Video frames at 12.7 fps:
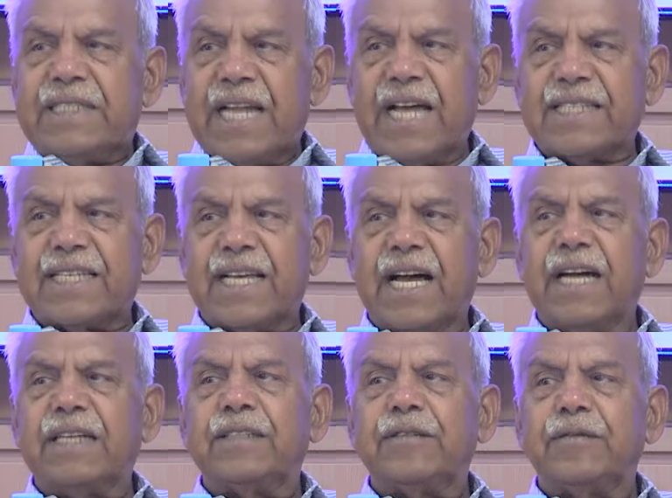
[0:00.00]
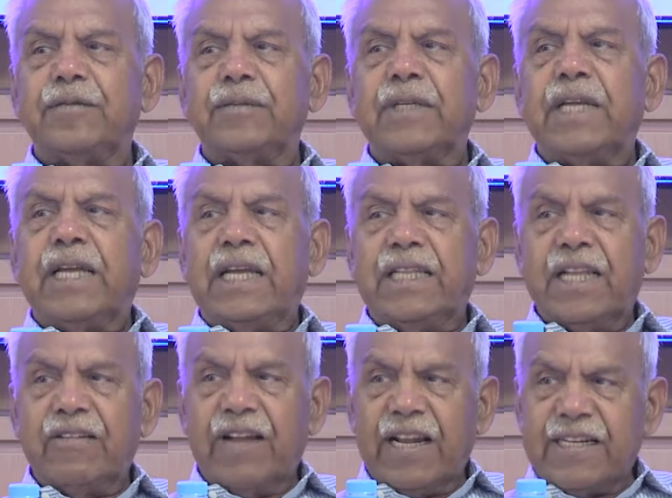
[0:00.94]
NASA in
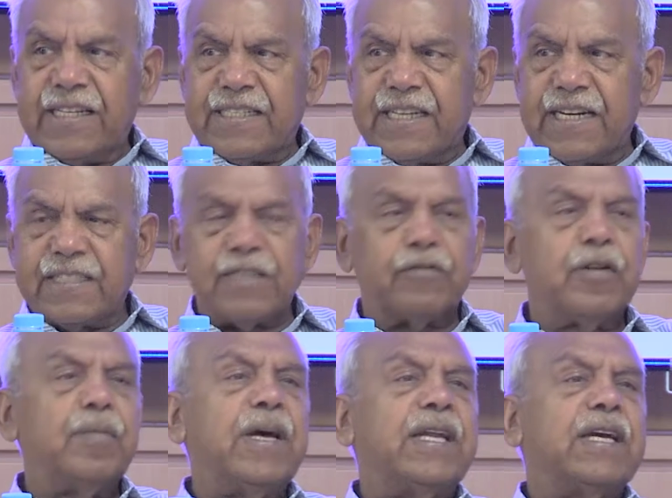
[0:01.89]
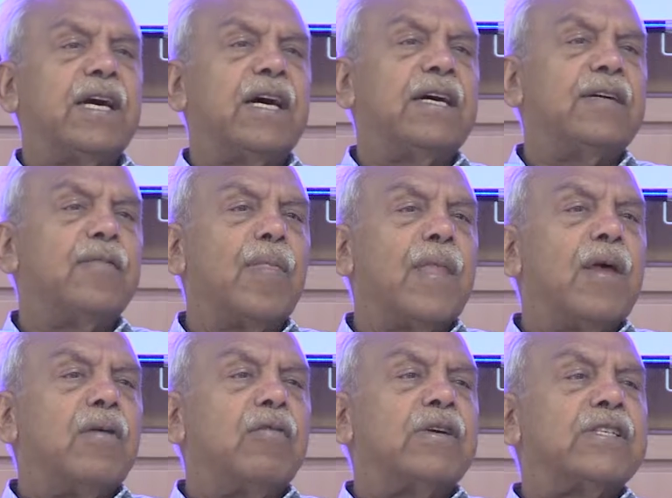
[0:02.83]
the United States of America
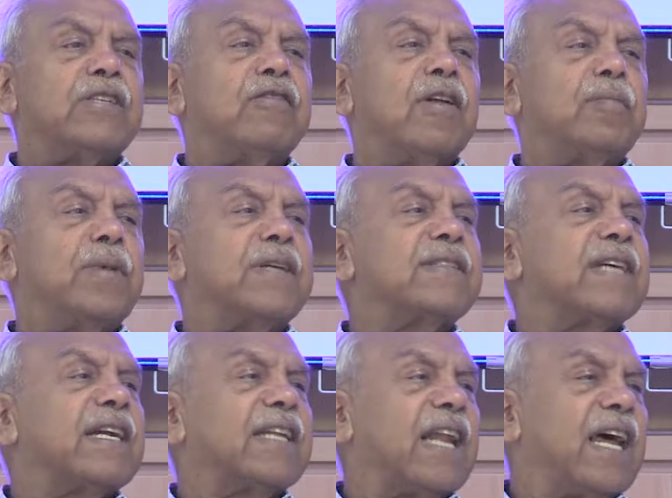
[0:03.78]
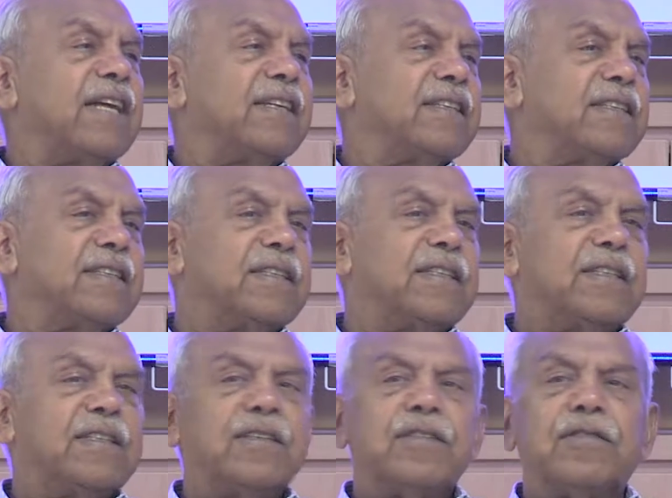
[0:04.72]
was developing satellite
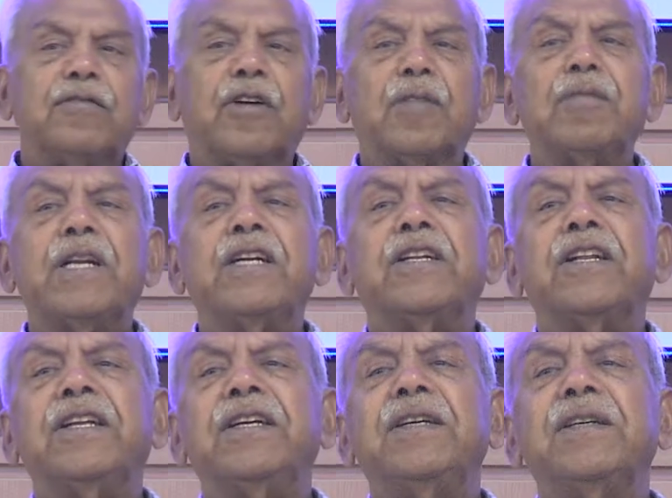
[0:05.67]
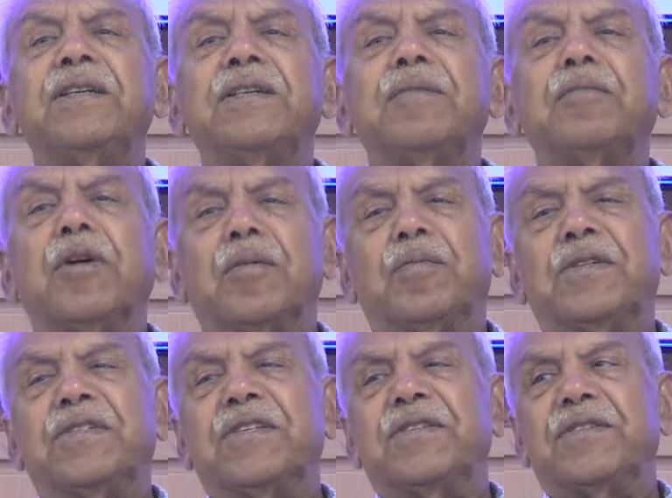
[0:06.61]
for military
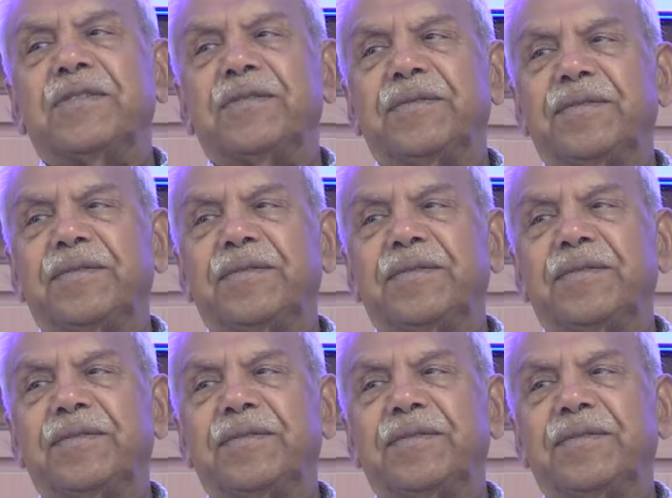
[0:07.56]
purposes,